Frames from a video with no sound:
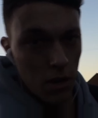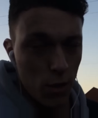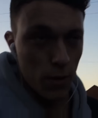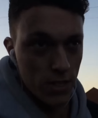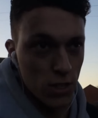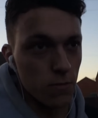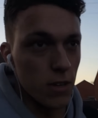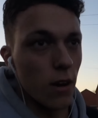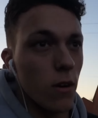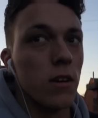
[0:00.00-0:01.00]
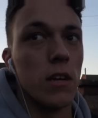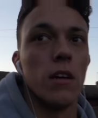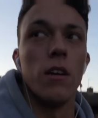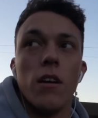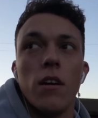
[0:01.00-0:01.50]
on the way to the gym now,
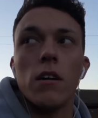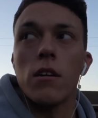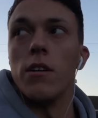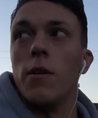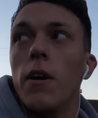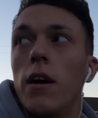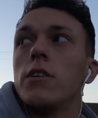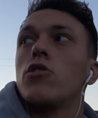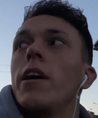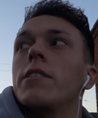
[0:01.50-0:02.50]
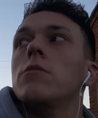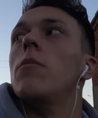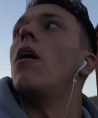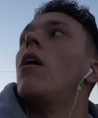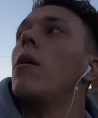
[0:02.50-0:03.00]
gonna try in
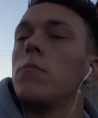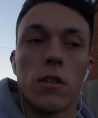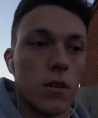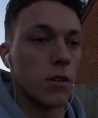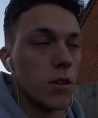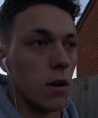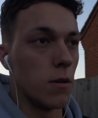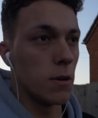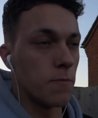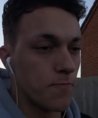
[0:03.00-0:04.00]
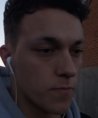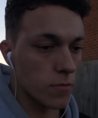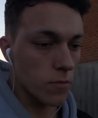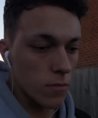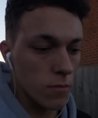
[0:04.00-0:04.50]
some arms. So
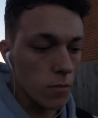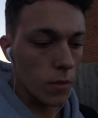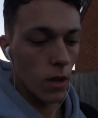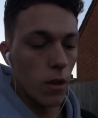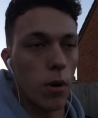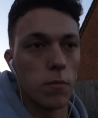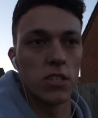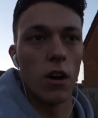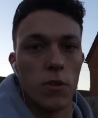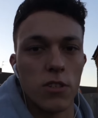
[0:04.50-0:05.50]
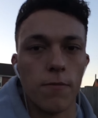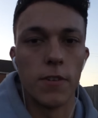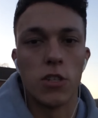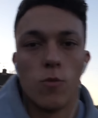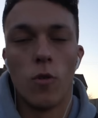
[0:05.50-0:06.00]
probably start with
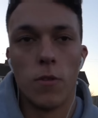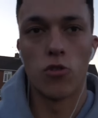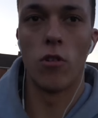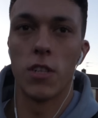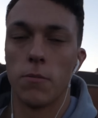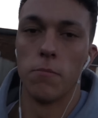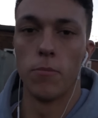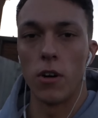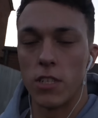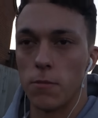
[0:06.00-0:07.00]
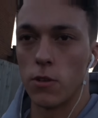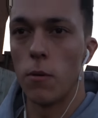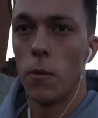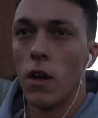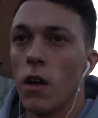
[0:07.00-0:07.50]
something to warm the triceps and biceps
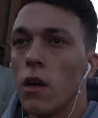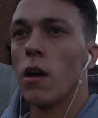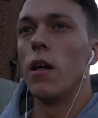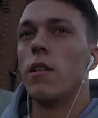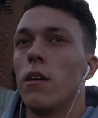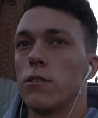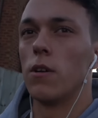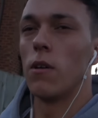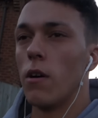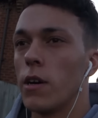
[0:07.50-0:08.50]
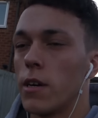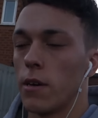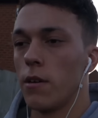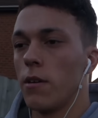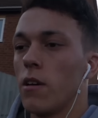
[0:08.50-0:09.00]
up, and then I'll do
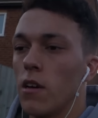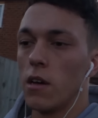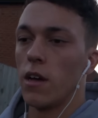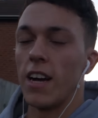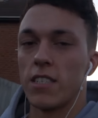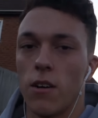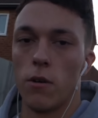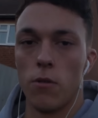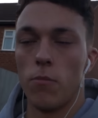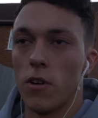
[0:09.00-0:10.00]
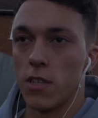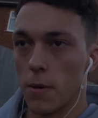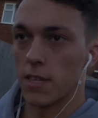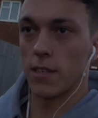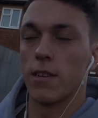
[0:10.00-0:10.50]
like exercise on
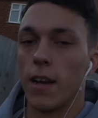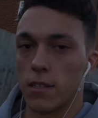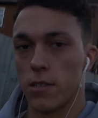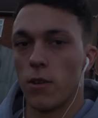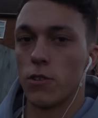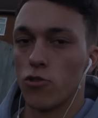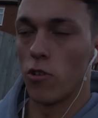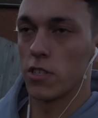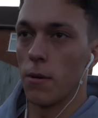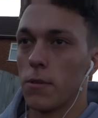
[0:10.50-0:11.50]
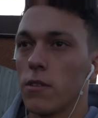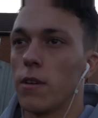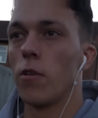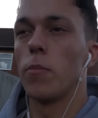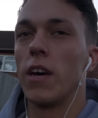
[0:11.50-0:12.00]
biceps, exercise on triceps, and
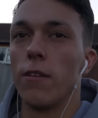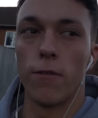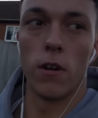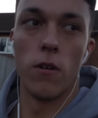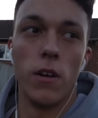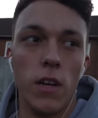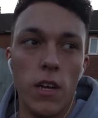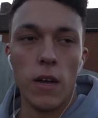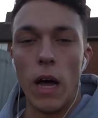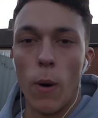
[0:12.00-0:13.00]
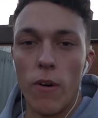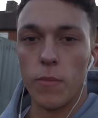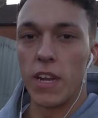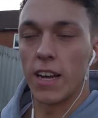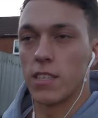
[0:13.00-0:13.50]
then repeat for like
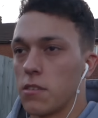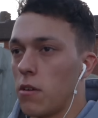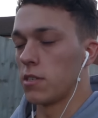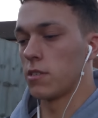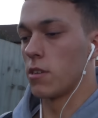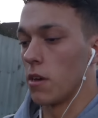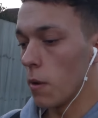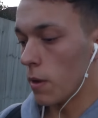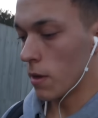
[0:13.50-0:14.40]
however many exercises I do.